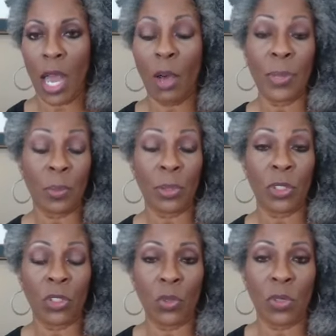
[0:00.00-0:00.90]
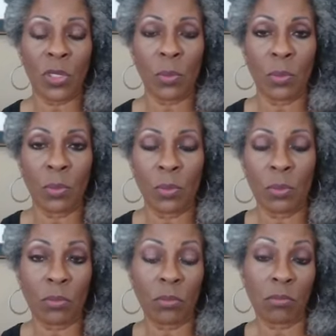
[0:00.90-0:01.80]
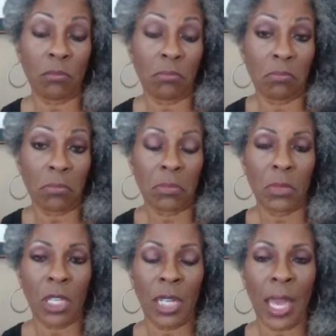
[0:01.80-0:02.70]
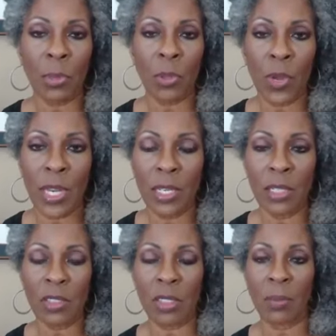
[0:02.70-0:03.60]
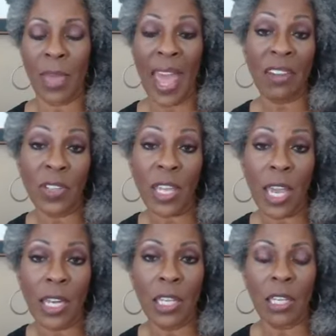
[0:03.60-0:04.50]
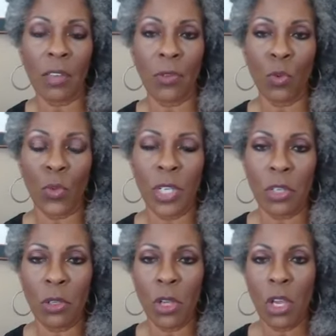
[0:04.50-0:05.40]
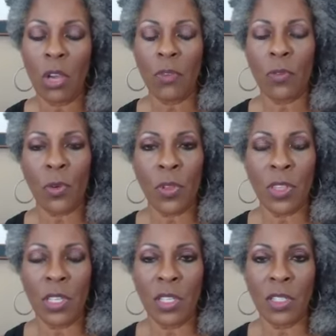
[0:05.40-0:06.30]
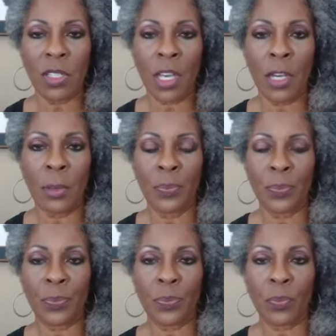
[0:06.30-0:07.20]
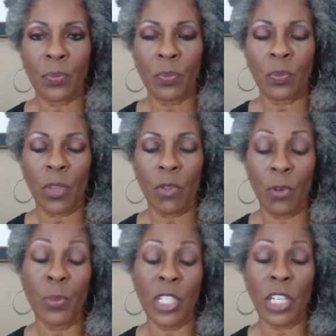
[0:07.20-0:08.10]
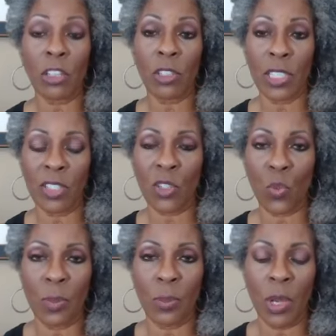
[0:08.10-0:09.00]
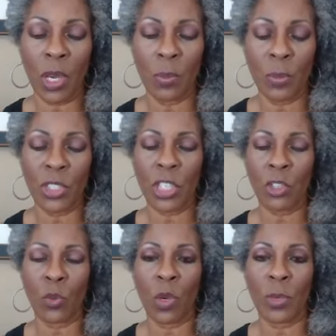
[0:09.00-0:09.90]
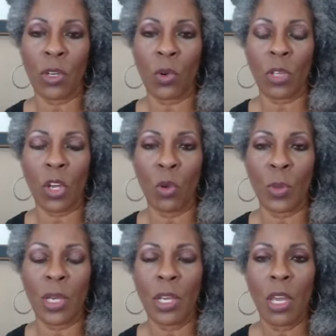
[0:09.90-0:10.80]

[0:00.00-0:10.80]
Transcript: be able to do some collaborating, some advocating, if you will, for these, for particularly this one particular woman in Oklahoma,